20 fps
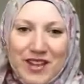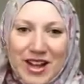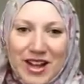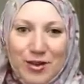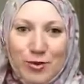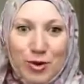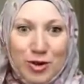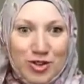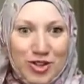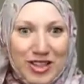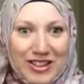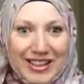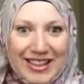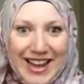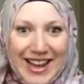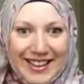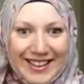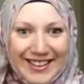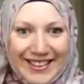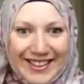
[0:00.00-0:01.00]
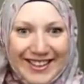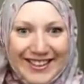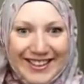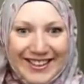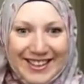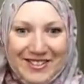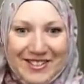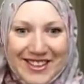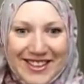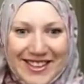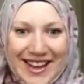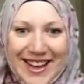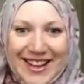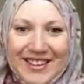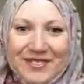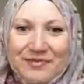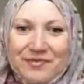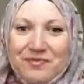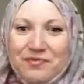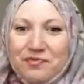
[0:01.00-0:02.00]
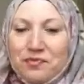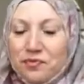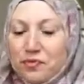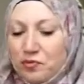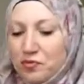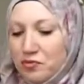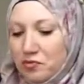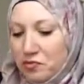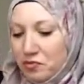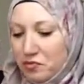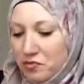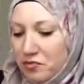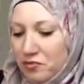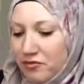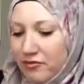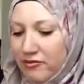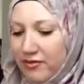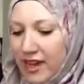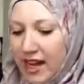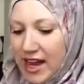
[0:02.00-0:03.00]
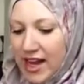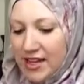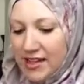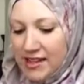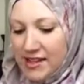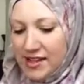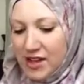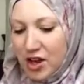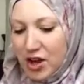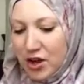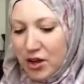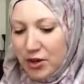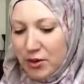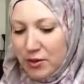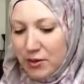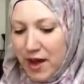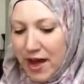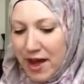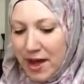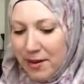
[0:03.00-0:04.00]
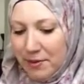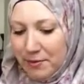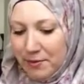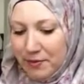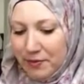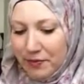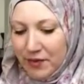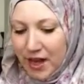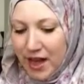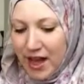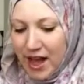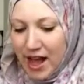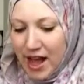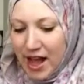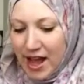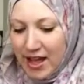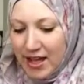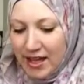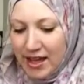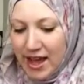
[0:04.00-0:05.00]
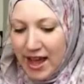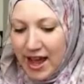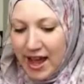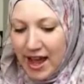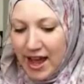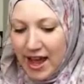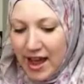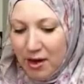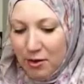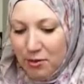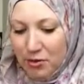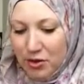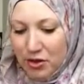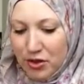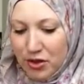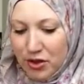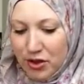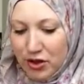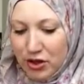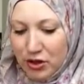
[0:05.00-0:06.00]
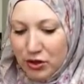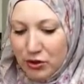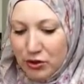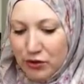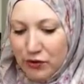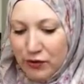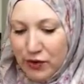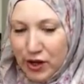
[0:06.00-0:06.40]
watching the calendar, shall we say. And so the